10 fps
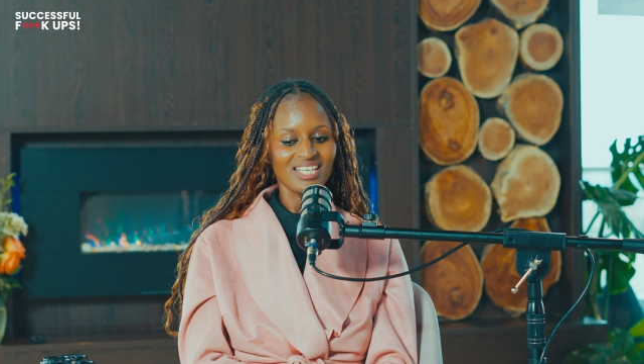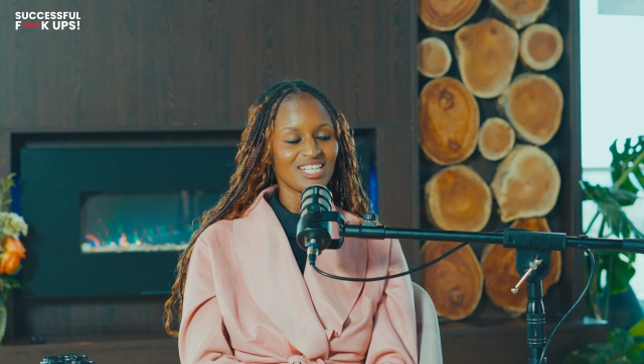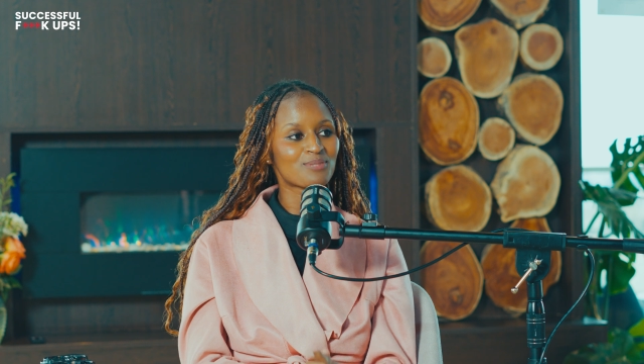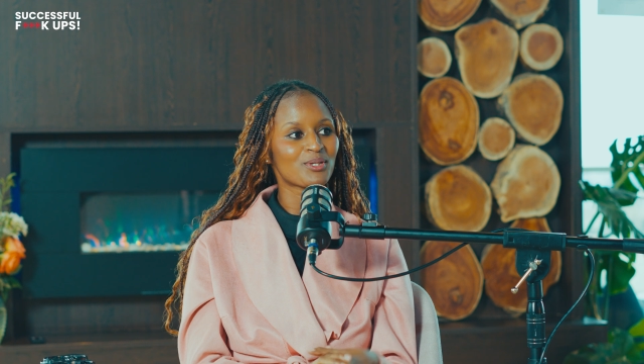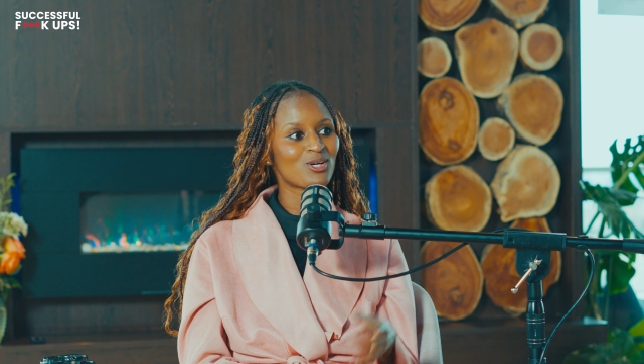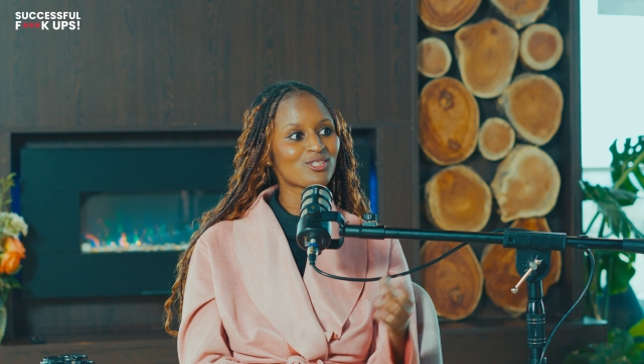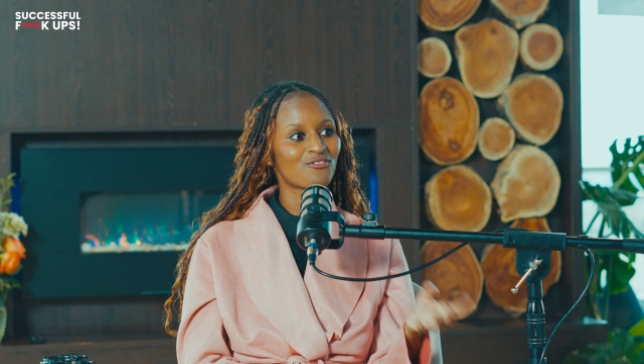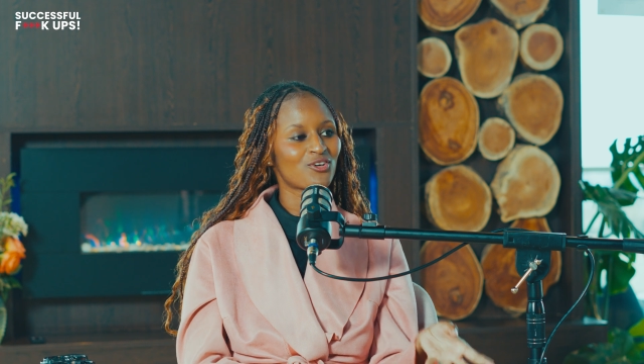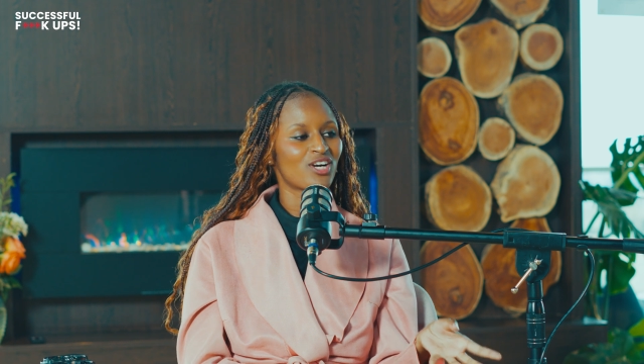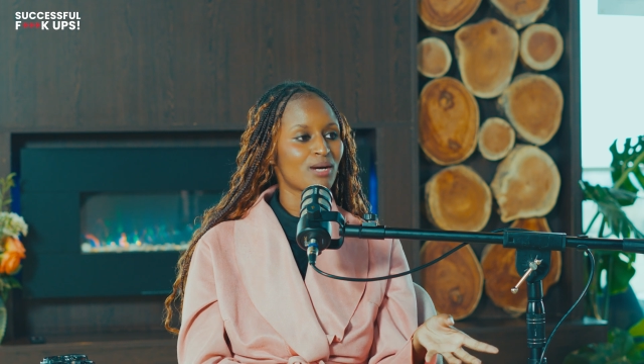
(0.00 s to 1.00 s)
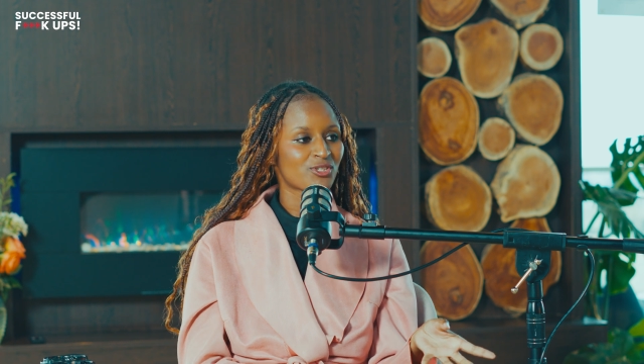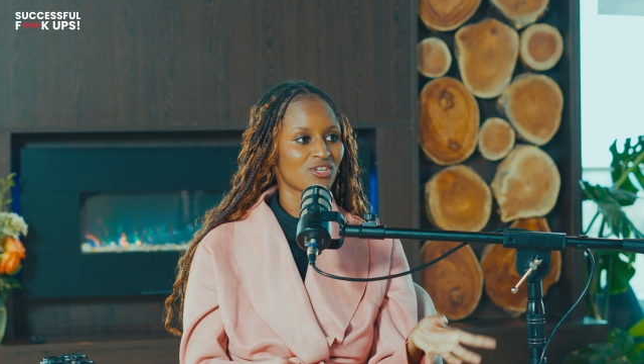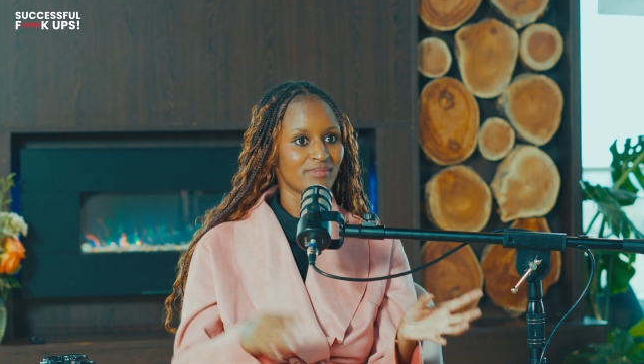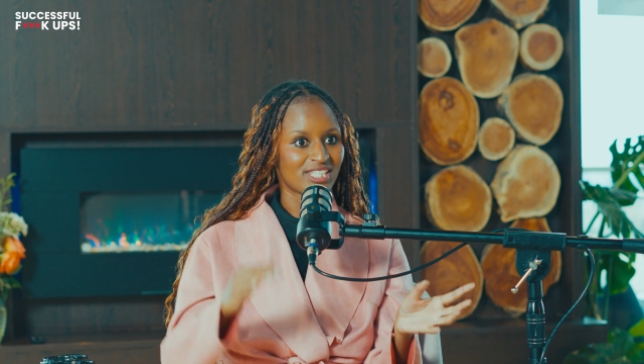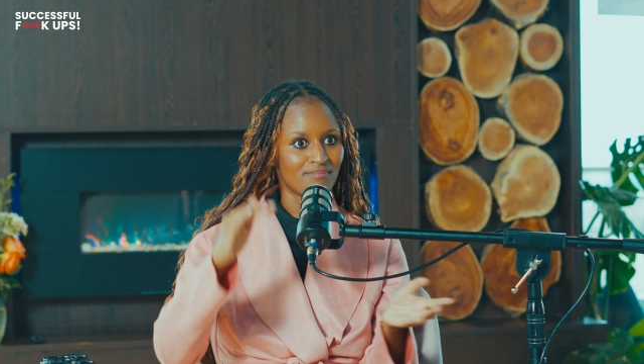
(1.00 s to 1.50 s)
is because of
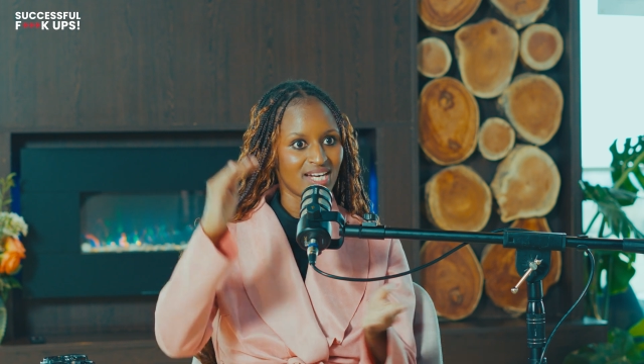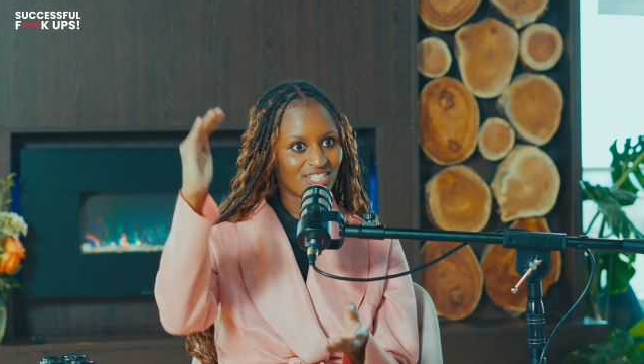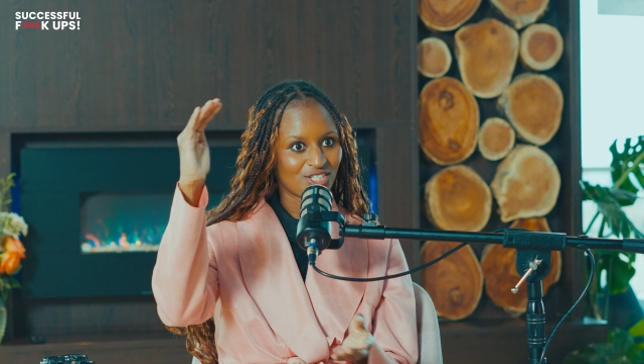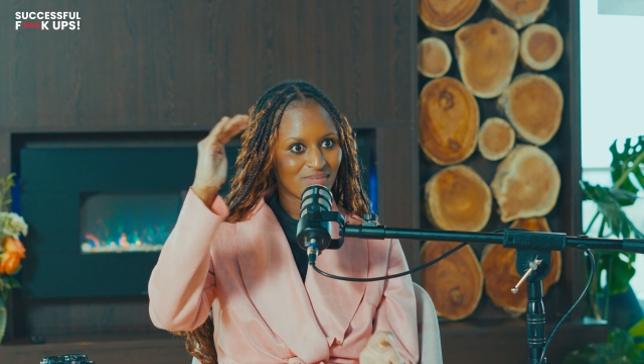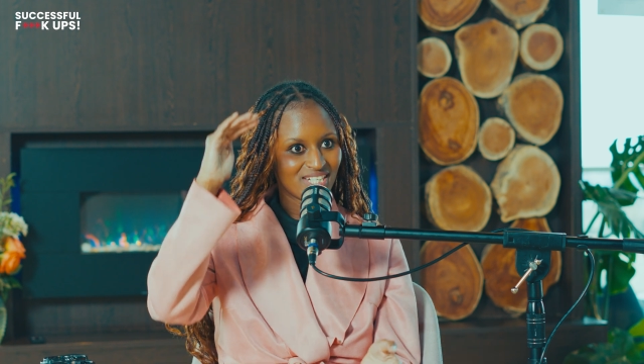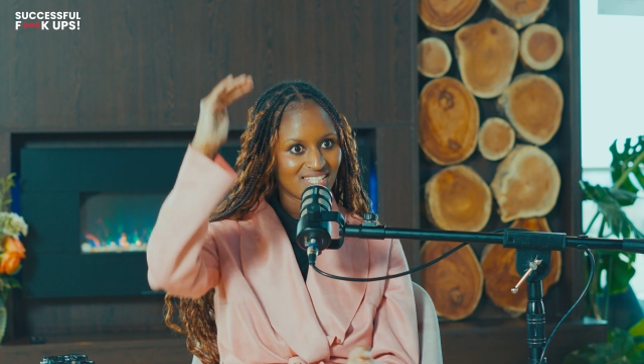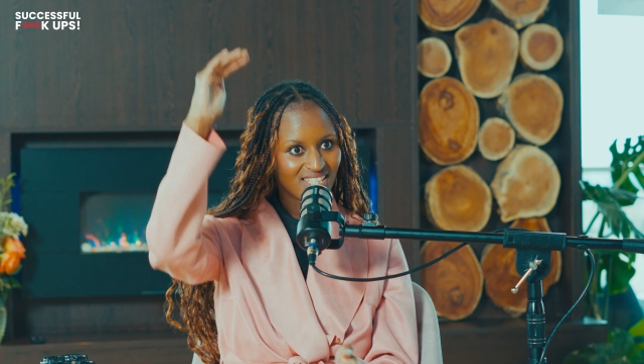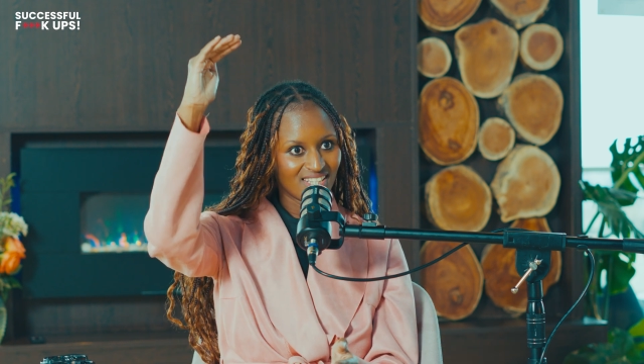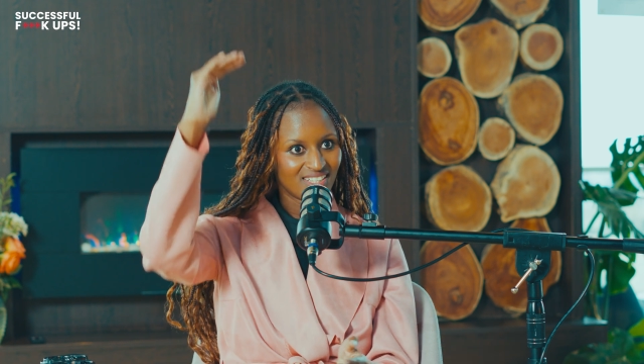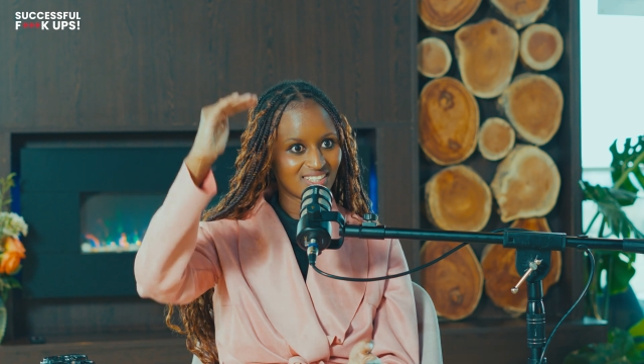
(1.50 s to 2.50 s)
corruption, mismanagement in